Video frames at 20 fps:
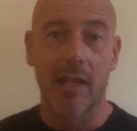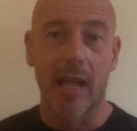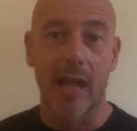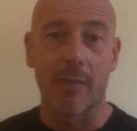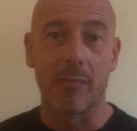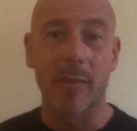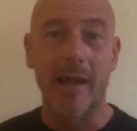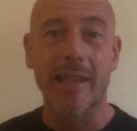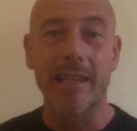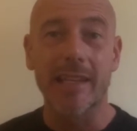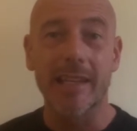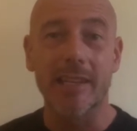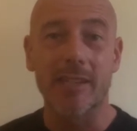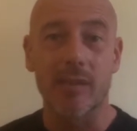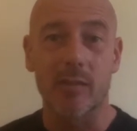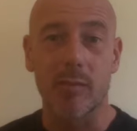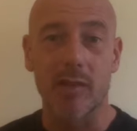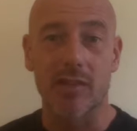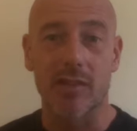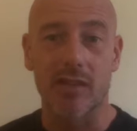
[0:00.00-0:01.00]
and may lead
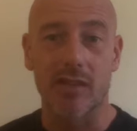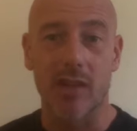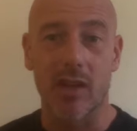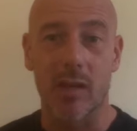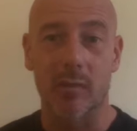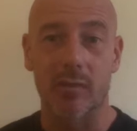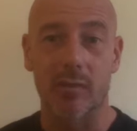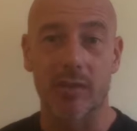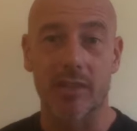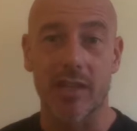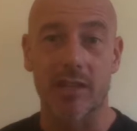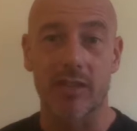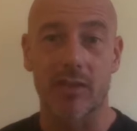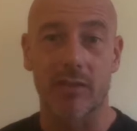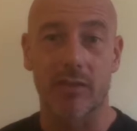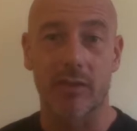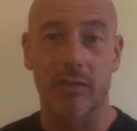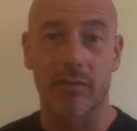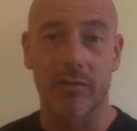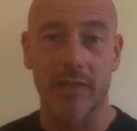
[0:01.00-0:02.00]
to
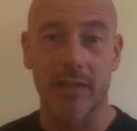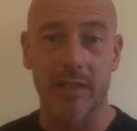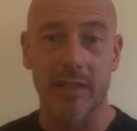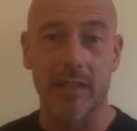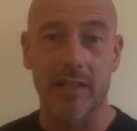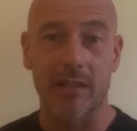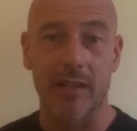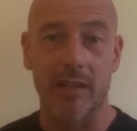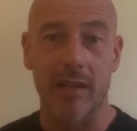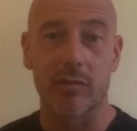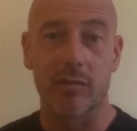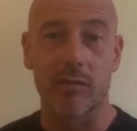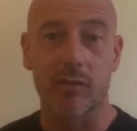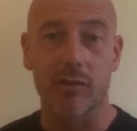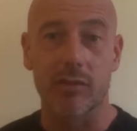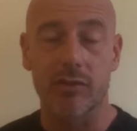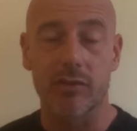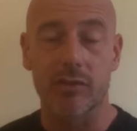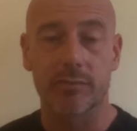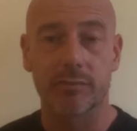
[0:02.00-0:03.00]
misinterpretations of fitness
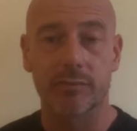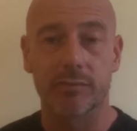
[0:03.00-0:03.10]
levels.